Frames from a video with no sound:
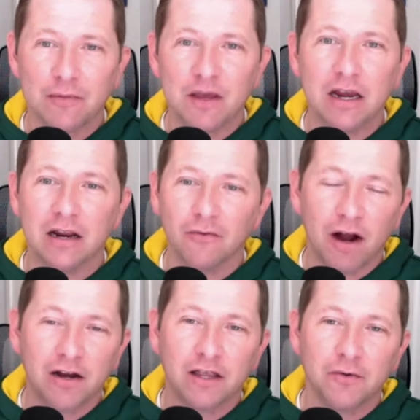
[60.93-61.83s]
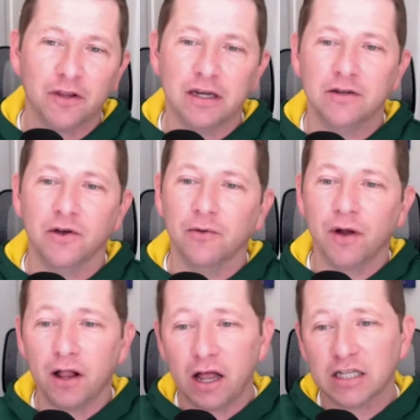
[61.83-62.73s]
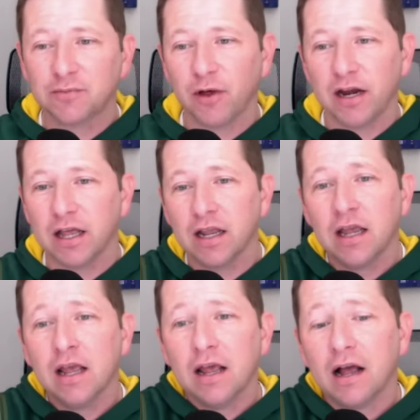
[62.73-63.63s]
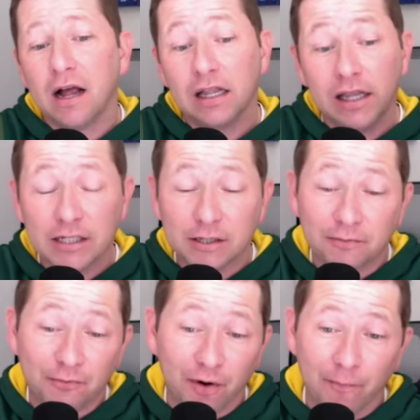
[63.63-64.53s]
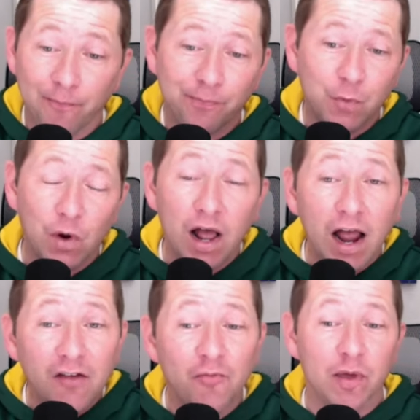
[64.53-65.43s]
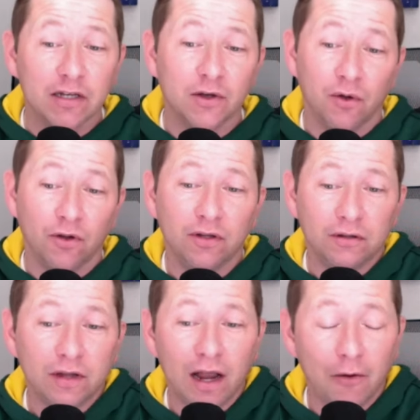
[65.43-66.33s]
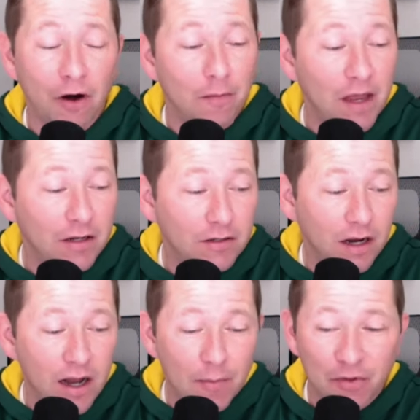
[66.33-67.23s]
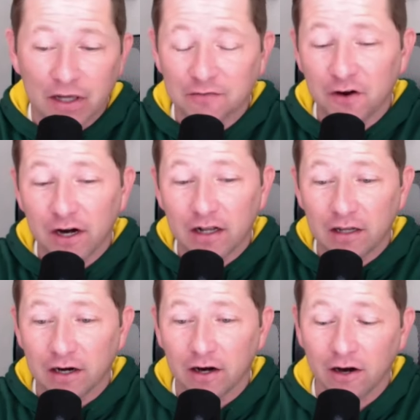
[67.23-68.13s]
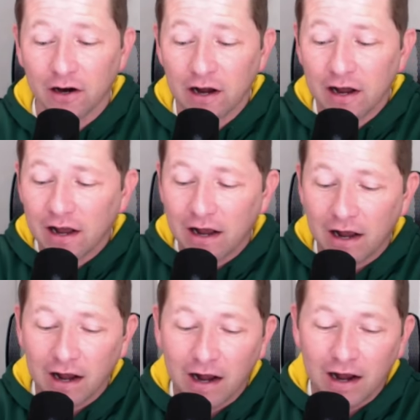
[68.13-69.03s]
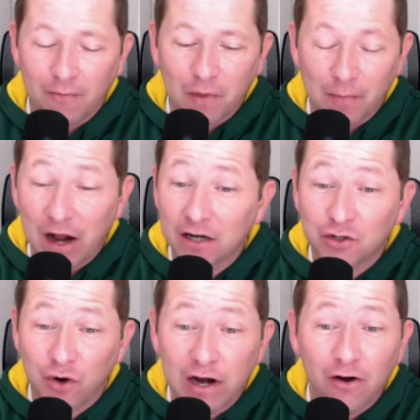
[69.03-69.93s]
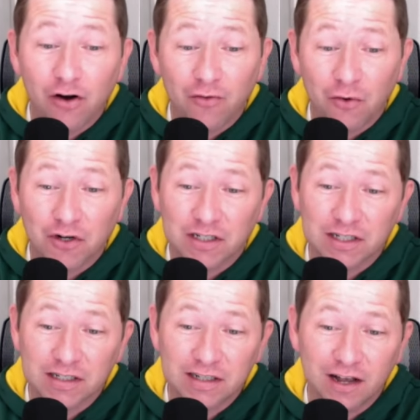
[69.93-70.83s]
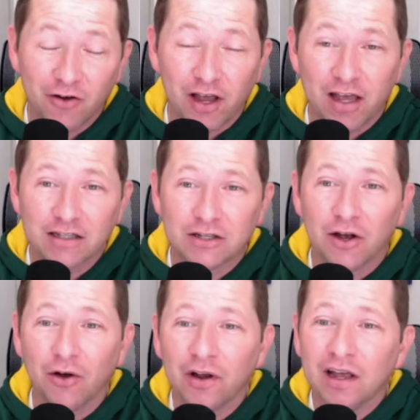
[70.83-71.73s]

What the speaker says: mean, and why do they really do it? Well, I'll explain it, at least from what I've been told. I want to make a couple things very clear. I'm not a trainer of horses, okay? So